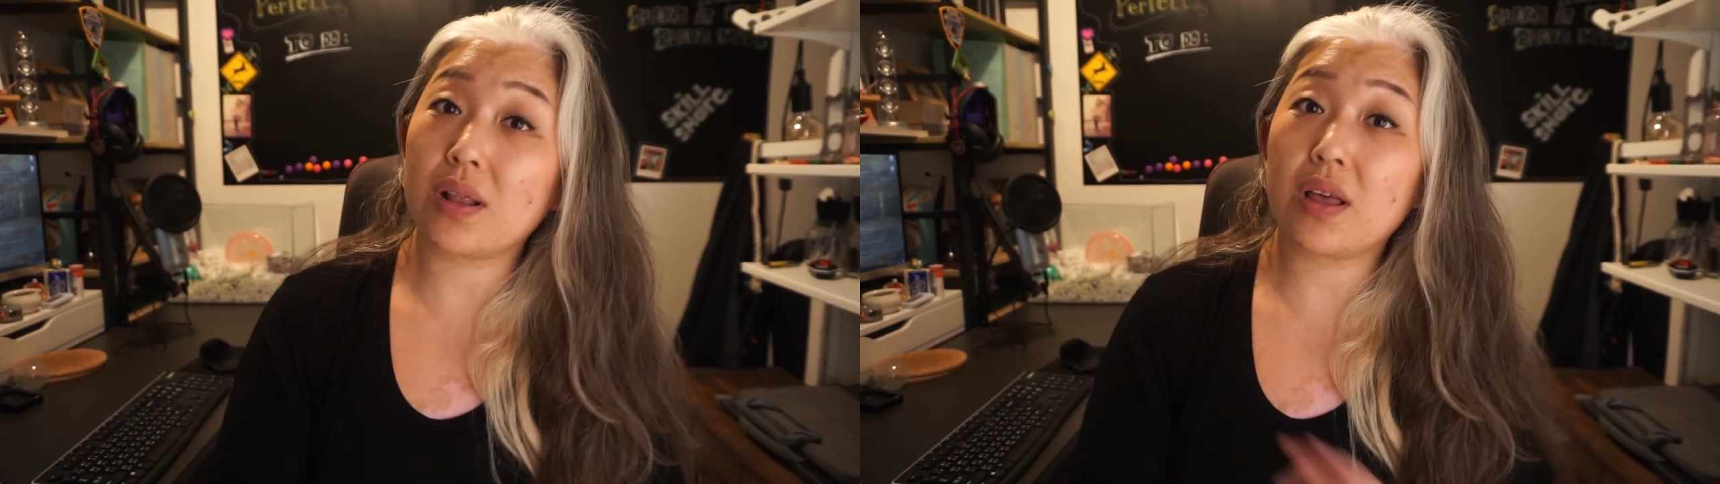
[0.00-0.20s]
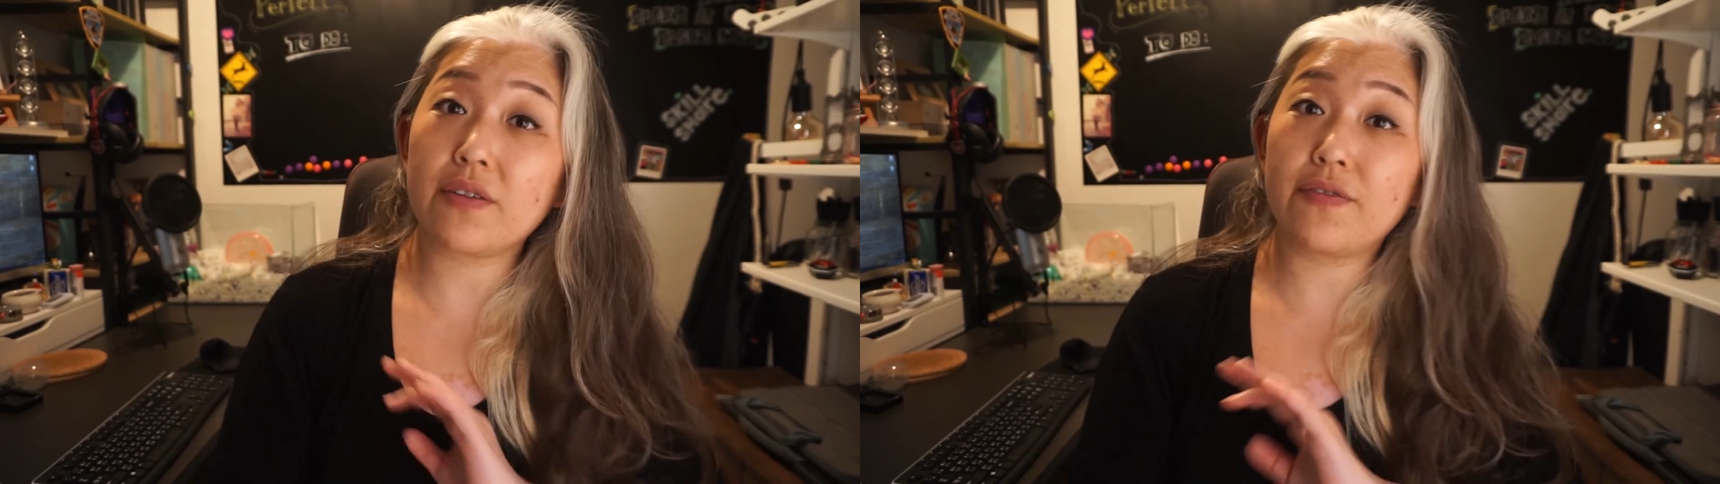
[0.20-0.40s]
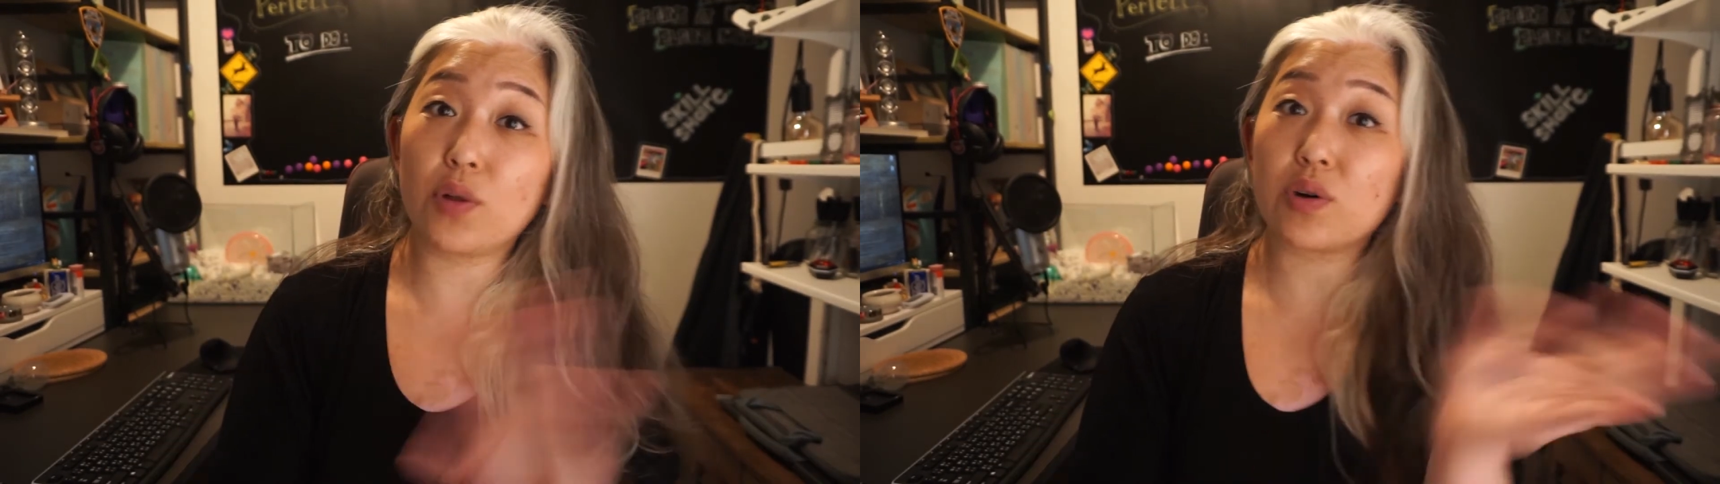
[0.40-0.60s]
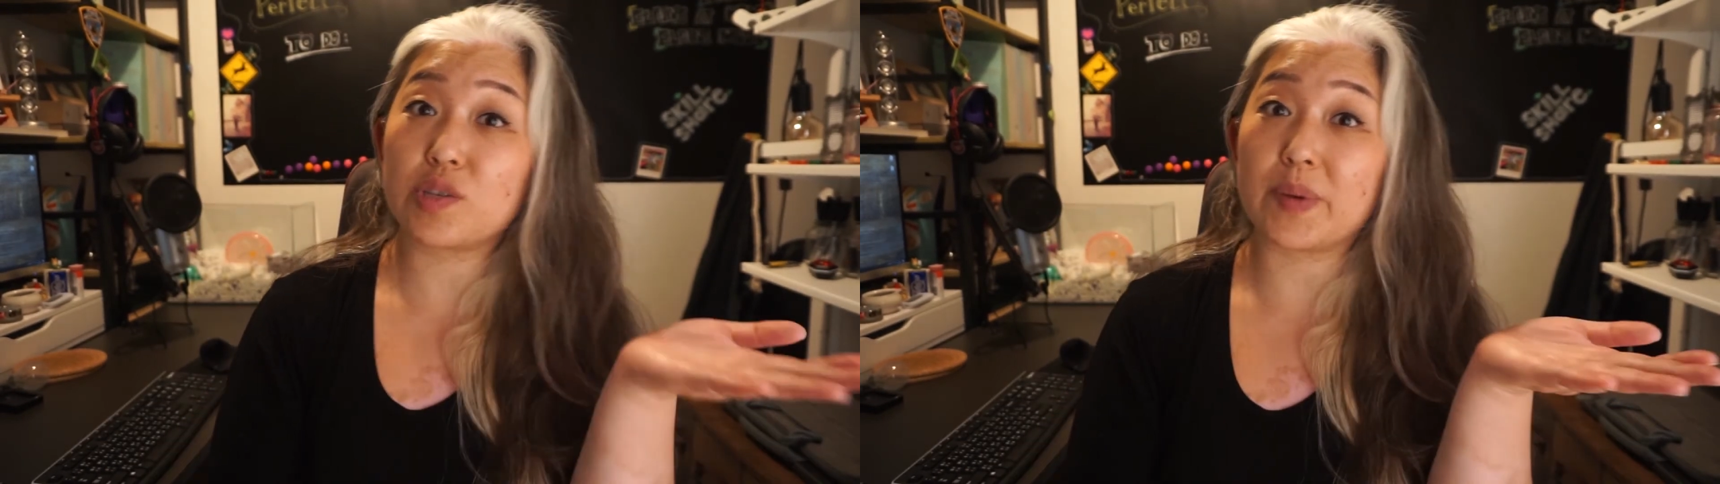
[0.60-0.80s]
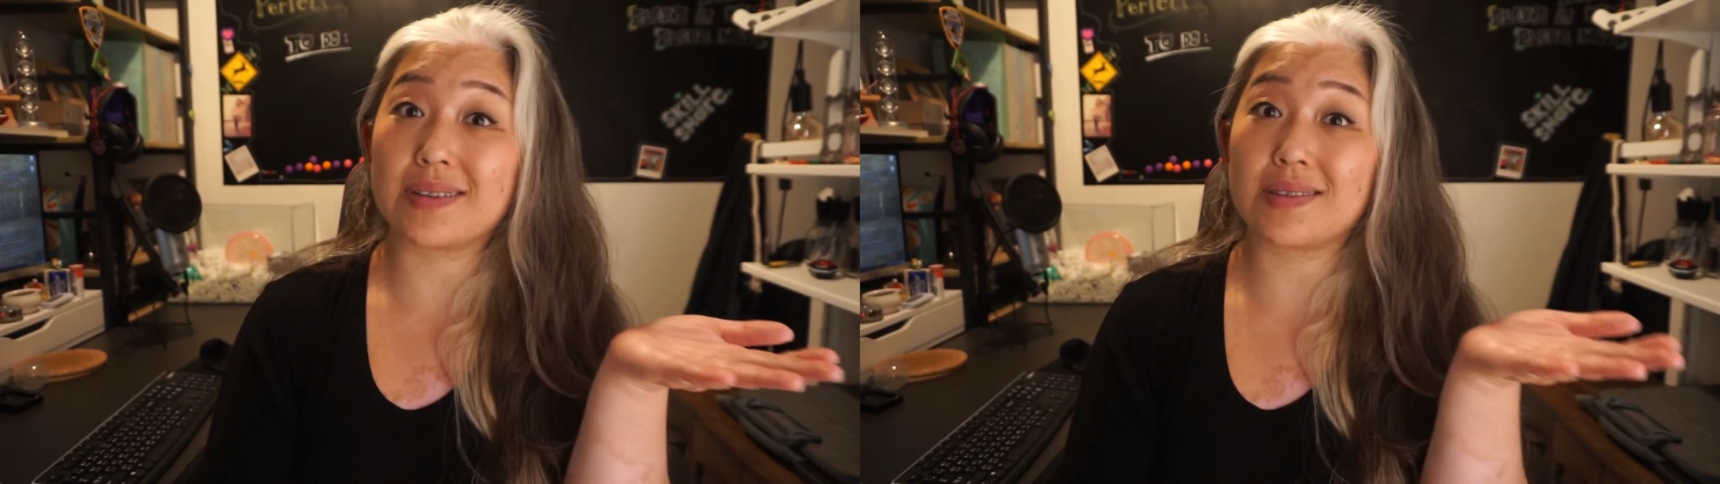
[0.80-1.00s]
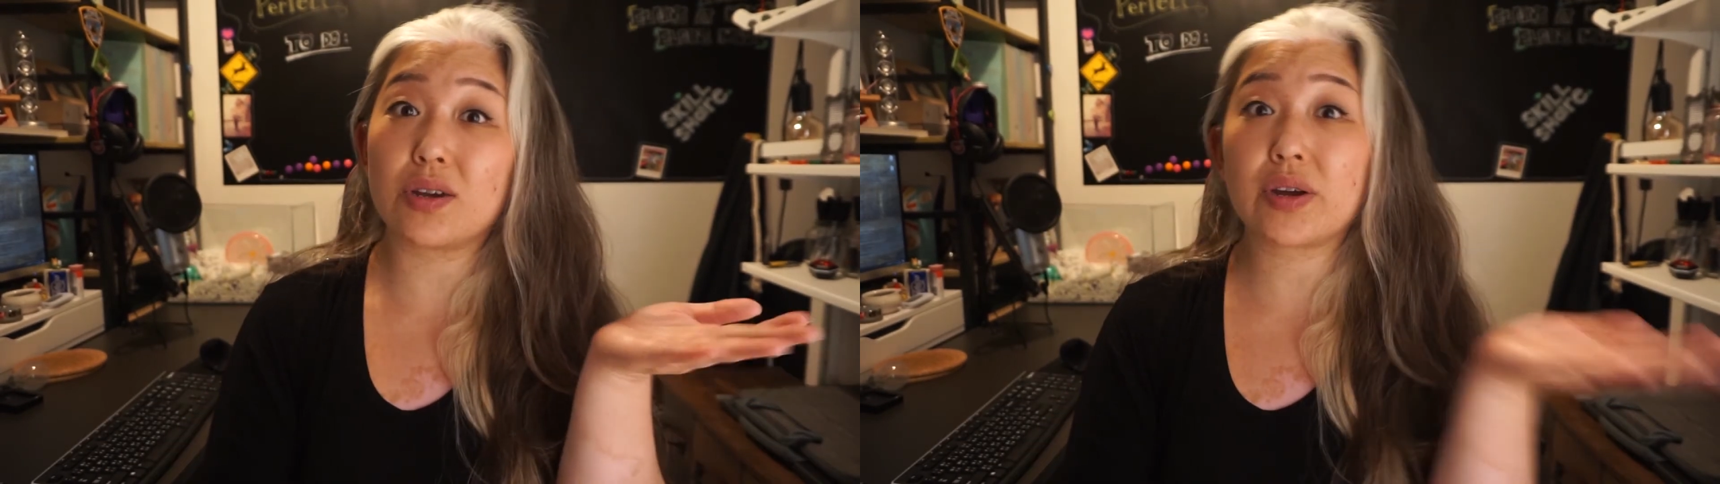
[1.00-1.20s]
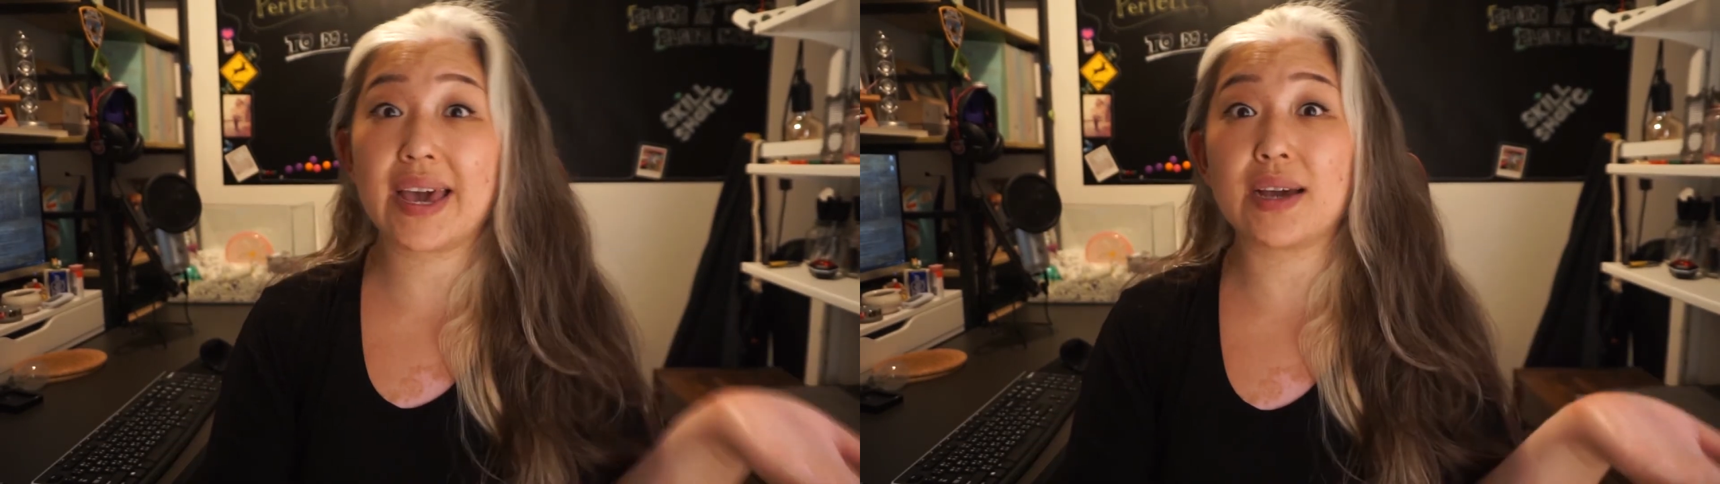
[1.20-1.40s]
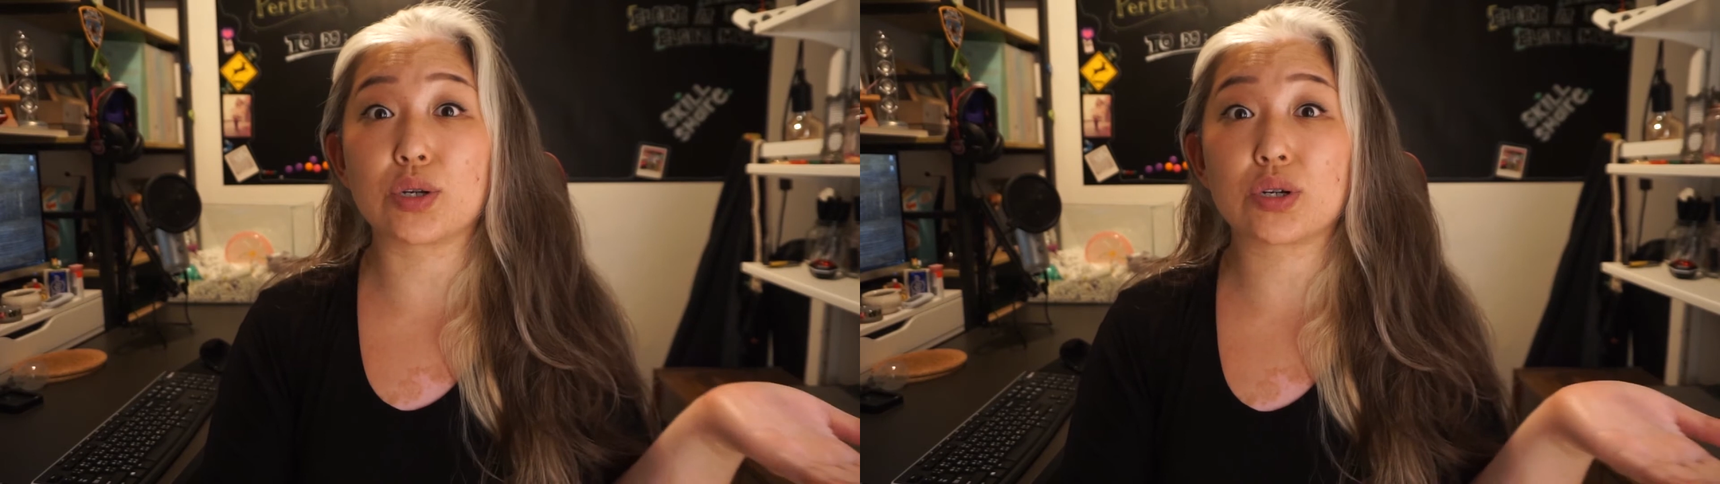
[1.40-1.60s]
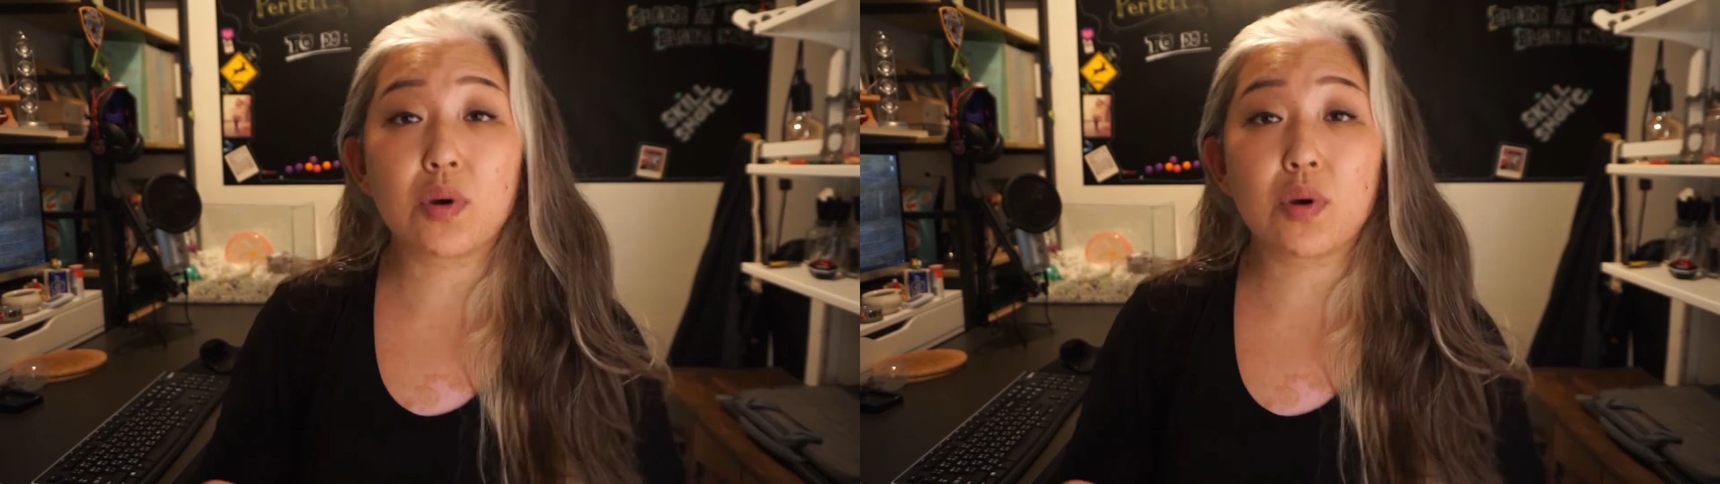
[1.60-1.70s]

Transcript: lot of floor space in their cage.